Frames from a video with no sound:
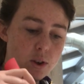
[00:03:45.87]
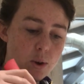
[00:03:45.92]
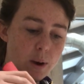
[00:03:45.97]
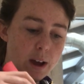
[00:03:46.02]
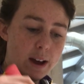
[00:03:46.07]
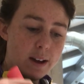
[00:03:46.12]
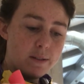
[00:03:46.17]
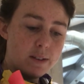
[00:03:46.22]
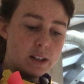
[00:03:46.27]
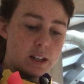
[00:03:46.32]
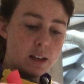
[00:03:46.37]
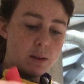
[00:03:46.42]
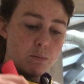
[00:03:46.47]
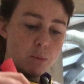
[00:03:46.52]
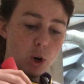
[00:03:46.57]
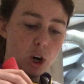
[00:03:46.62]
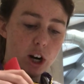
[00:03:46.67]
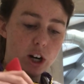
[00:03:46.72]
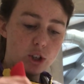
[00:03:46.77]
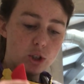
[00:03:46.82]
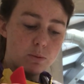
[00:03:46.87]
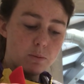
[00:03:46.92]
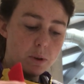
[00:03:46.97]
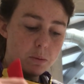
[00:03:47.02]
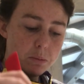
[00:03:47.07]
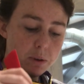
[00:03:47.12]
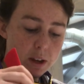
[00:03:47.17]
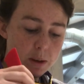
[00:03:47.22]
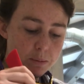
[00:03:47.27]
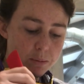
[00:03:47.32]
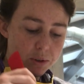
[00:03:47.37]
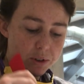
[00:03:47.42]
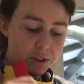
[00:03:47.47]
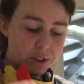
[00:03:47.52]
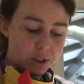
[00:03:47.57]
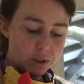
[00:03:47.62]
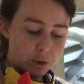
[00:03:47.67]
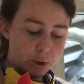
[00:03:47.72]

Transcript: you have any parchment paper